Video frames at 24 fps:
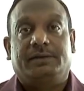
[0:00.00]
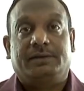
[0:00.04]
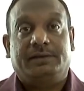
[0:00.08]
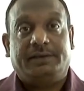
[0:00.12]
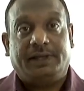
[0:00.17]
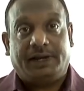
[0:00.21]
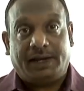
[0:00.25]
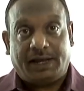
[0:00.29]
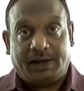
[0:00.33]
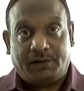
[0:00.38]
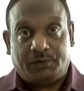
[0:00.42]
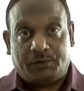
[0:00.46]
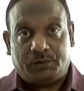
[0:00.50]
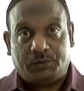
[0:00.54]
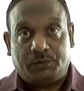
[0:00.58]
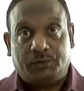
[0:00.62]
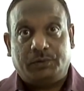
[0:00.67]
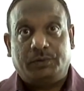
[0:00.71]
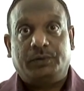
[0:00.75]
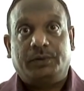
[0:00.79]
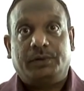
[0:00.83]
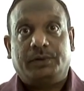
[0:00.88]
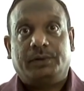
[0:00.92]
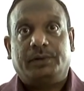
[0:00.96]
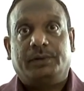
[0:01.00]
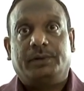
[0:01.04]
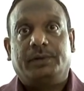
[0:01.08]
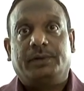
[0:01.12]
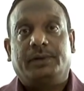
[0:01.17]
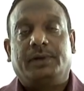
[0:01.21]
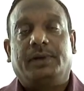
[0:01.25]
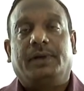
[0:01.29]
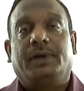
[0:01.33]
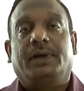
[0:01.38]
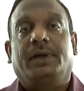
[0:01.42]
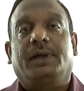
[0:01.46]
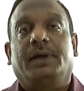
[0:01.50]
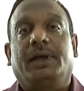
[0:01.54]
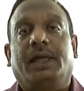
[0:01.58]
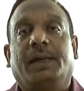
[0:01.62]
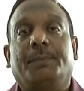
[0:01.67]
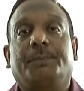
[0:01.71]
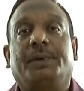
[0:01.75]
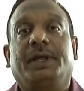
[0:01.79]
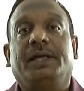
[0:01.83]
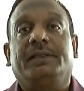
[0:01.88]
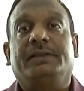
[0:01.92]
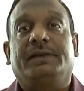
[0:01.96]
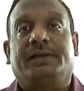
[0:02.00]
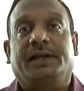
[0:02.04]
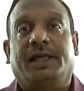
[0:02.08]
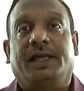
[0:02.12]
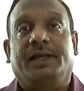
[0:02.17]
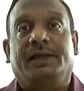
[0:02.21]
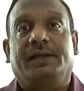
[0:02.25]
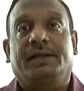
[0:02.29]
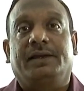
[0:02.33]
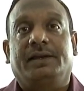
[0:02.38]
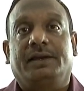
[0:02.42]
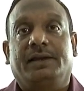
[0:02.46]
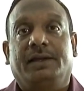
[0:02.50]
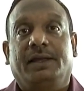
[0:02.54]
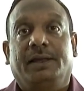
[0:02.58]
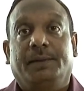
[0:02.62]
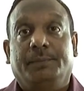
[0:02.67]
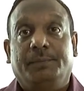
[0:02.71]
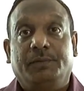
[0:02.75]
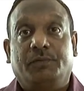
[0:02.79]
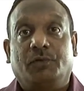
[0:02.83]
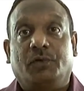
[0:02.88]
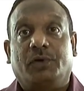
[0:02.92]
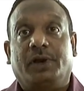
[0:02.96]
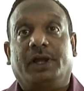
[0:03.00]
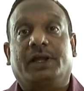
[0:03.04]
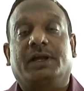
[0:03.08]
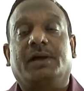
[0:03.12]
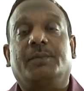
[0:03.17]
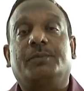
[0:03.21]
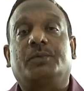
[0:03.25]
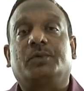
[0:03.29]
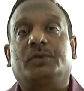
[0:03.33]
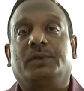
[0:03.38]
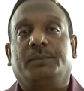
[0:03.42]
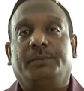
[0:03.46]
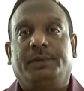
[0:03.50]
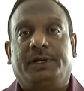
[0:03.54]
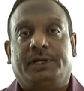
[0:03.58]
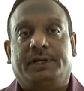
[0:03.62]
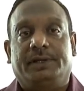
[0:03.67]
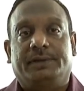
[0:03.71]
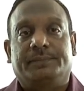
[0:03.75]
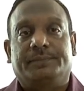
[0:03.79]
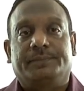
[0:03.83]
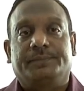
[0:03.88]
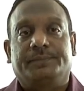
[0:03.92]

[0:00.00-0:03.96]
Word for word: Then I have to apply that angle before I come to the meeting.